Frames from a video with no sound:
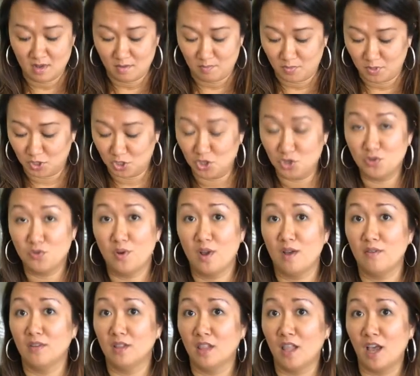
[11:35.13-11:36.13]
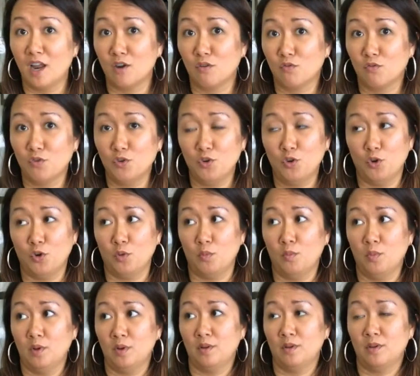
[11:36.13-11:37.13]
but you don't have a lot of
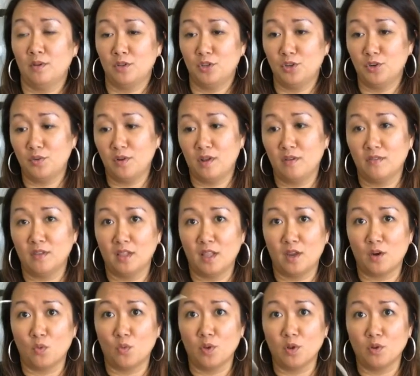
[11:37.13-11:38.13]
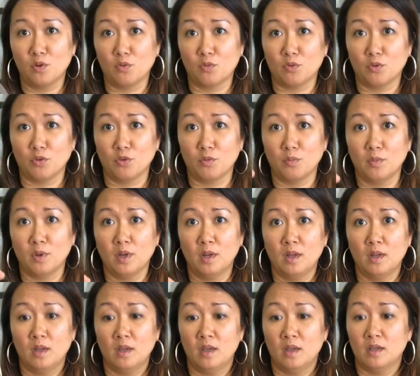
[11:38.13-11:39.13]
room you don't have a lot of wiggle room
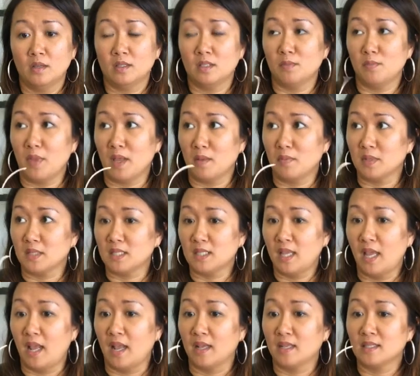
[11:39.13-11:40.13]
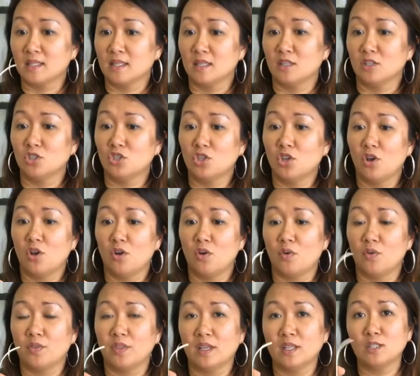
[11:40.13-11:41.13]
to make mistakes and
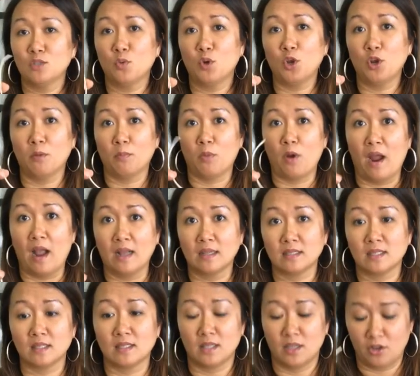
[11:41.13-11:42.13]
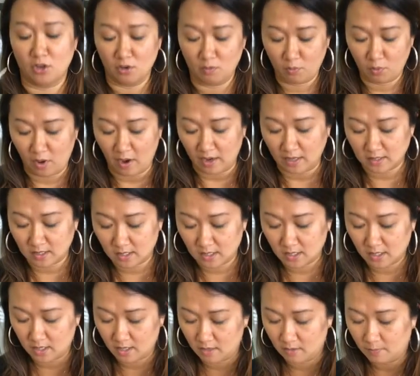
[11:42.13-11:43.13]
so that's what you're practicing you're
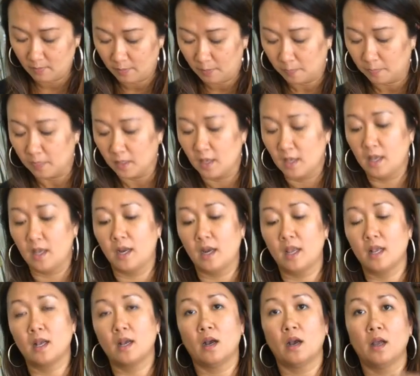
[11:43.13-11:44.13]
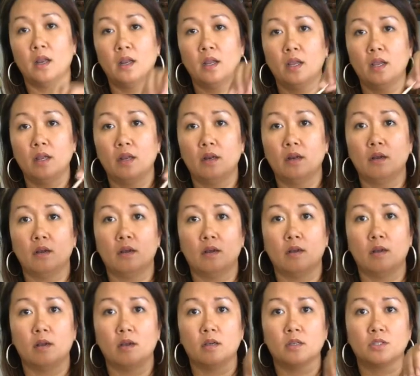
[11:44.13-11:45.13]
practicing can I cut it
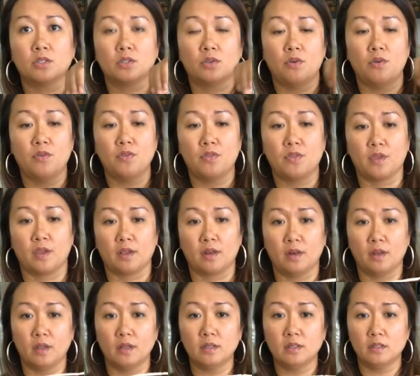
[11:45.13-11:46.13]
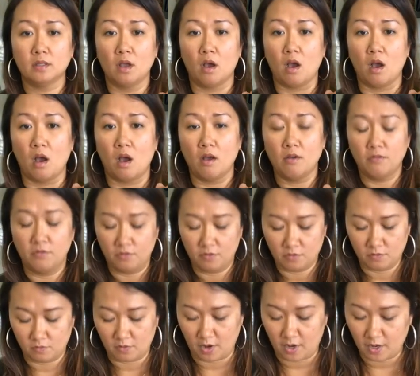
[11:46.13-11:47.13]
uh, a certain thickness off,
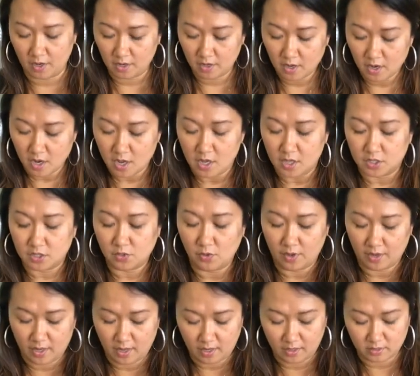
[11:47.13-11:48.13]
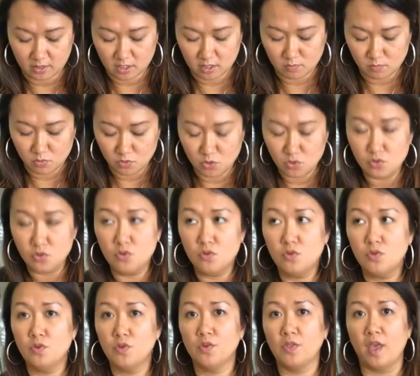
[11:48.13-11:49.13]
right? So I get
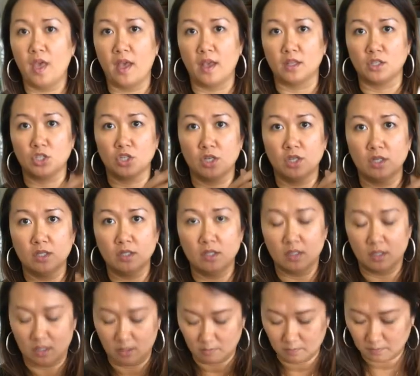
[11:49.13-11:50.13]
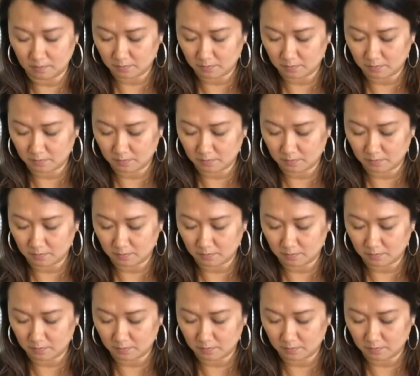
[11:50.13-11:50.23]
smooth edges.